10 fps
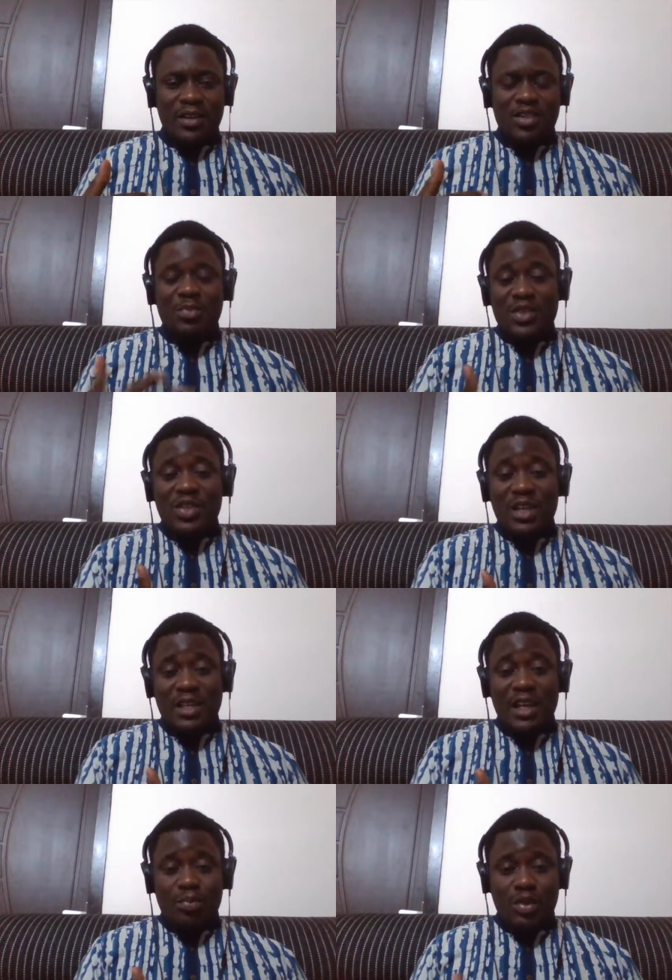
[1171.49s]
especially
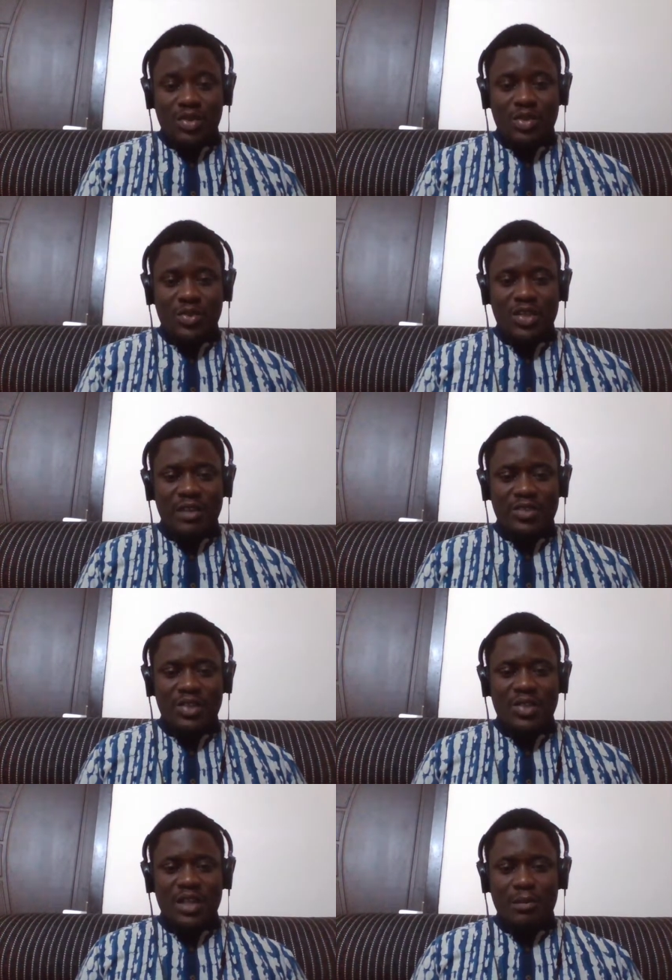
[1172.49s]
in that project which I've
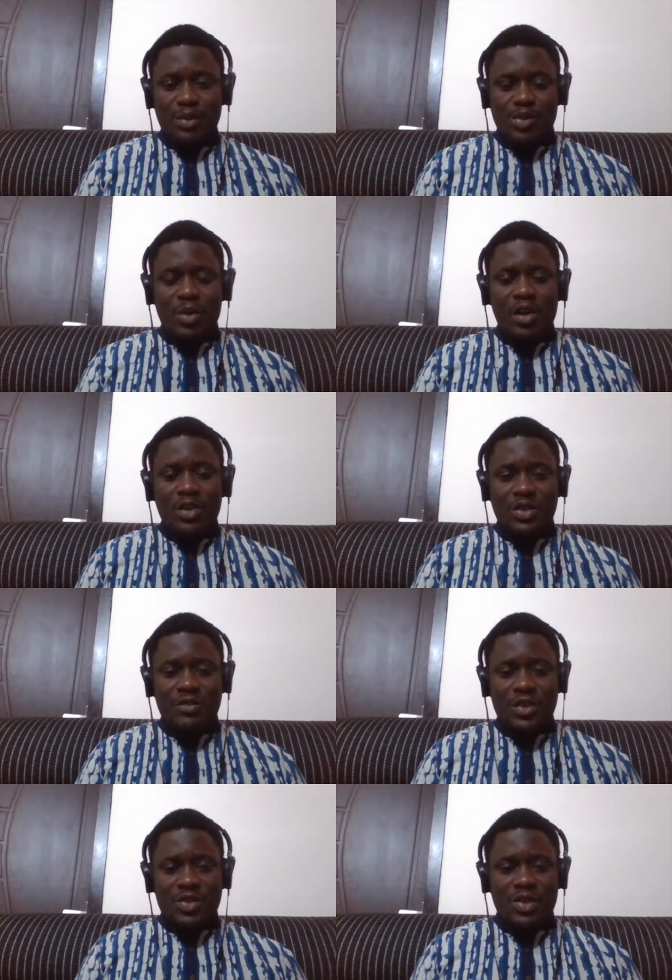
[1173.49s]
just named, Swaraj
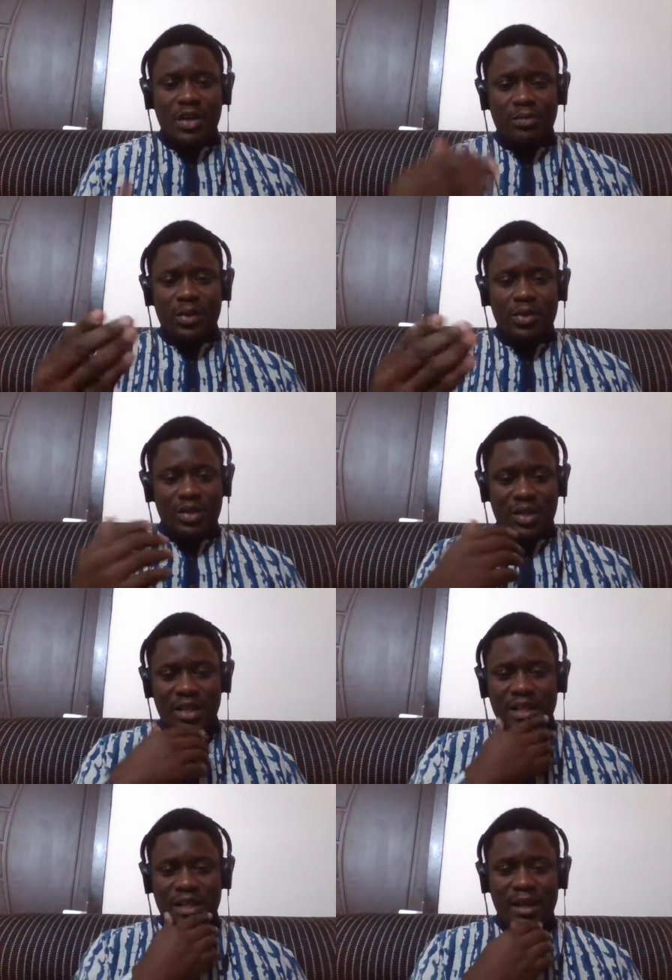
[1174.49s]
University up north in
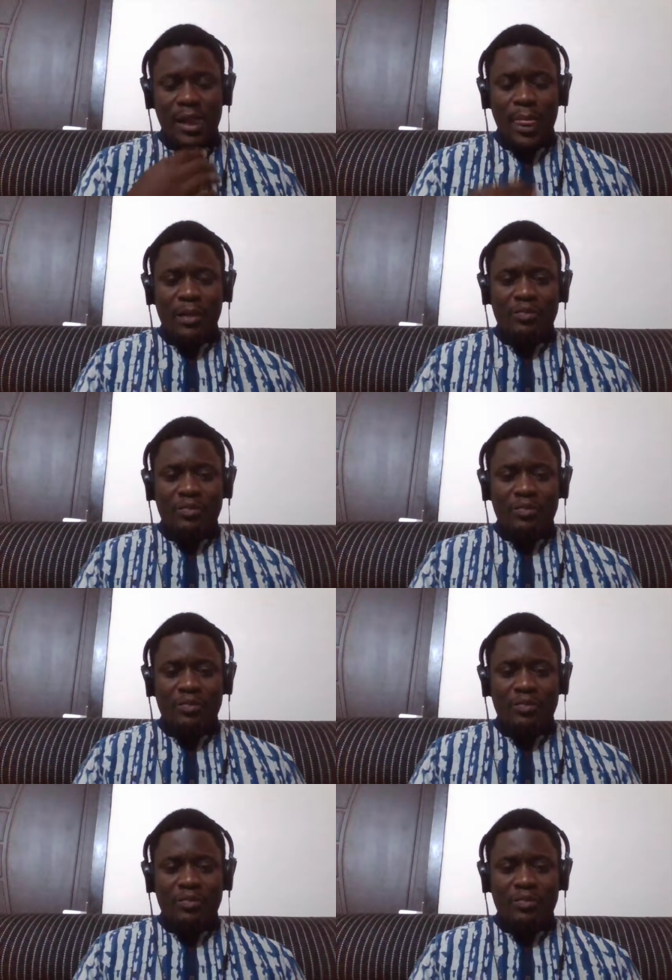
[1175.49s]
India,